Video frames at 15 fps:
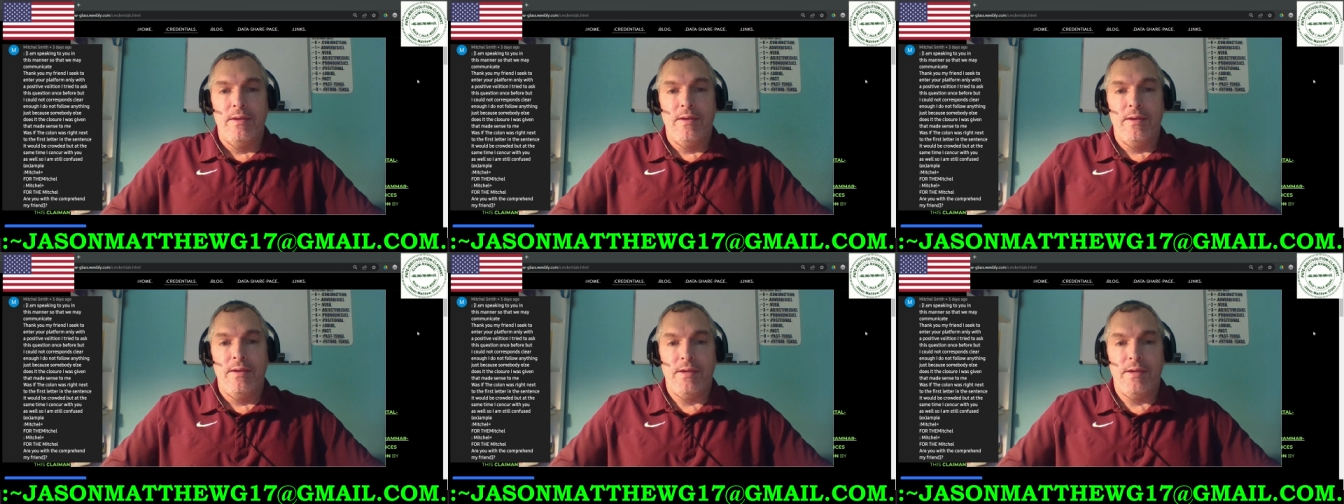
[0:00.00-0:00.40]

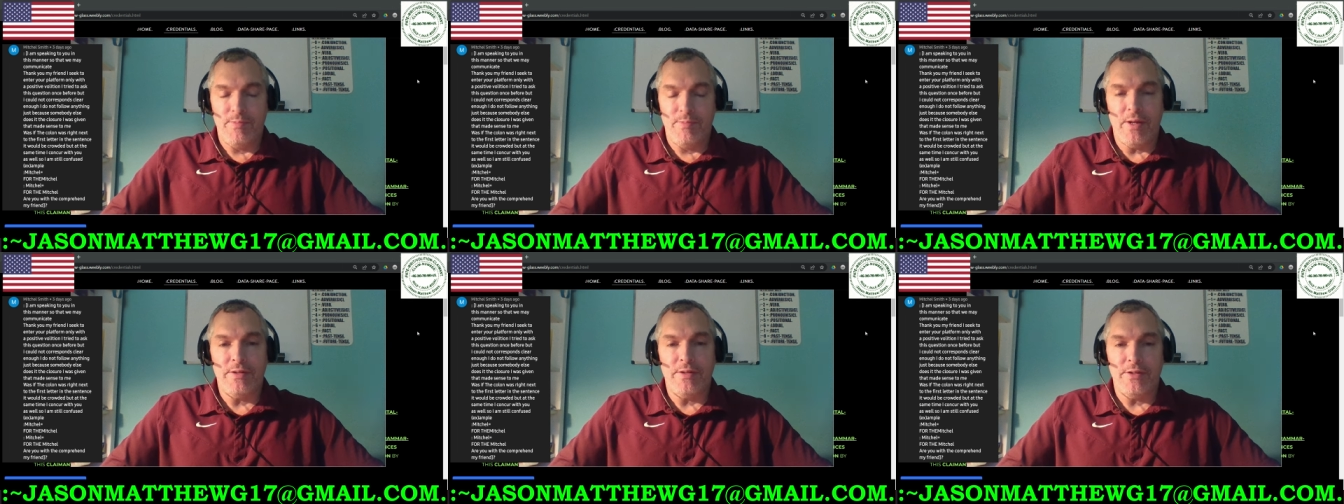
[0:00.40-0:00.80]
he's
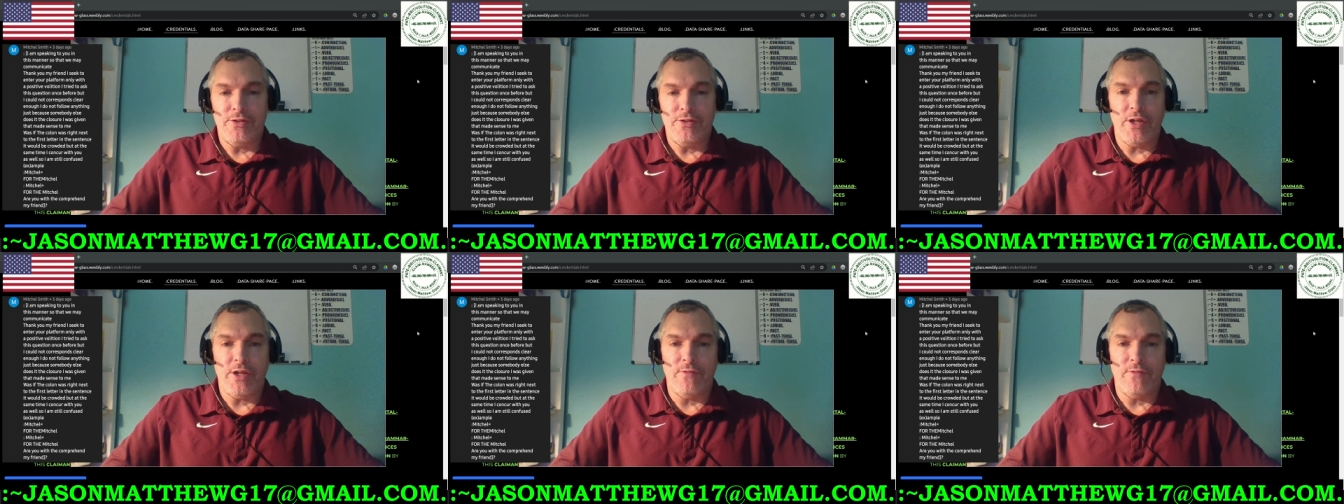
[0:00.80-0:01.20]
been on this
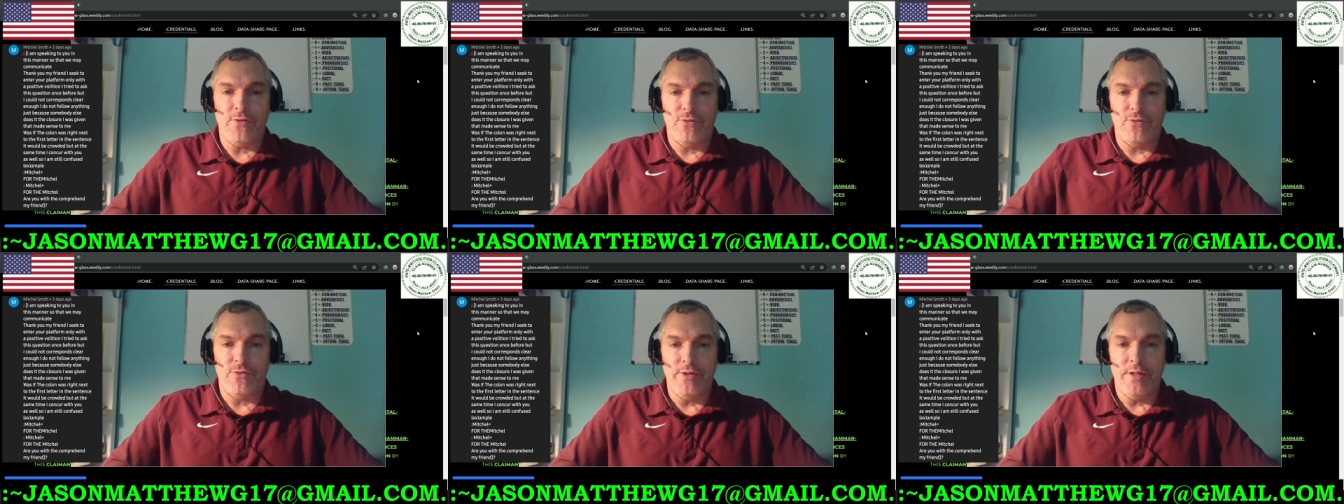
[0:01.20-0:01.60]
channel for
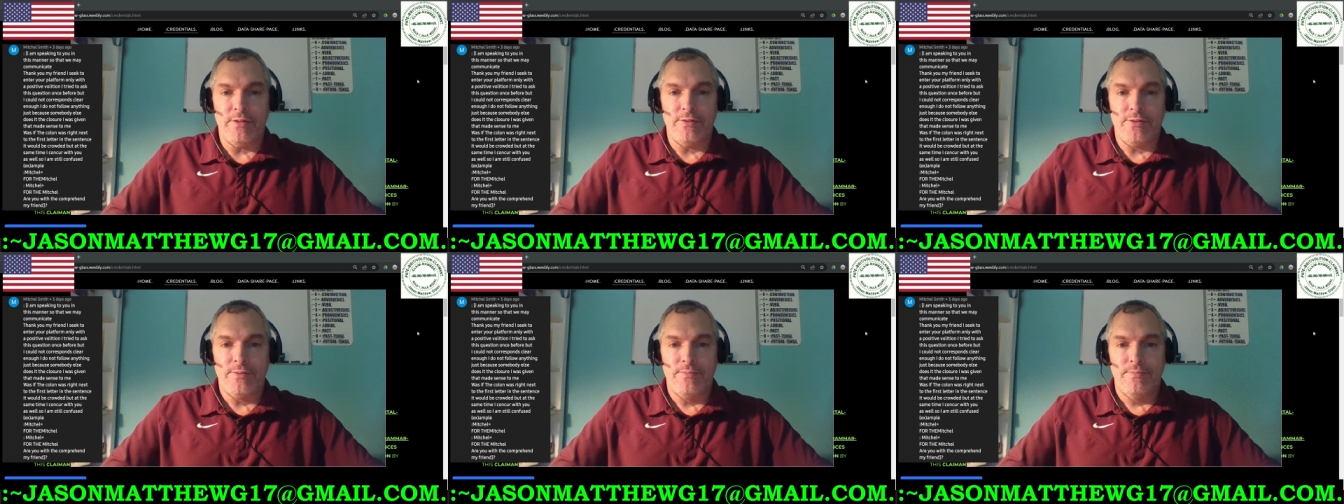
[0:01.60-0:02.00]
three
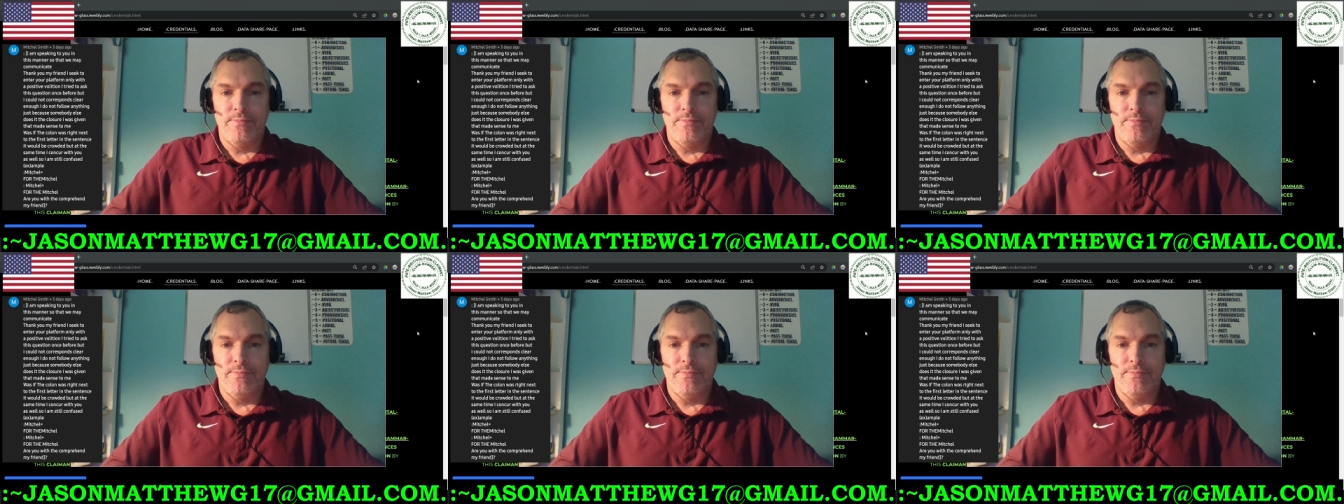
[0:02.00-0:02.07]
years.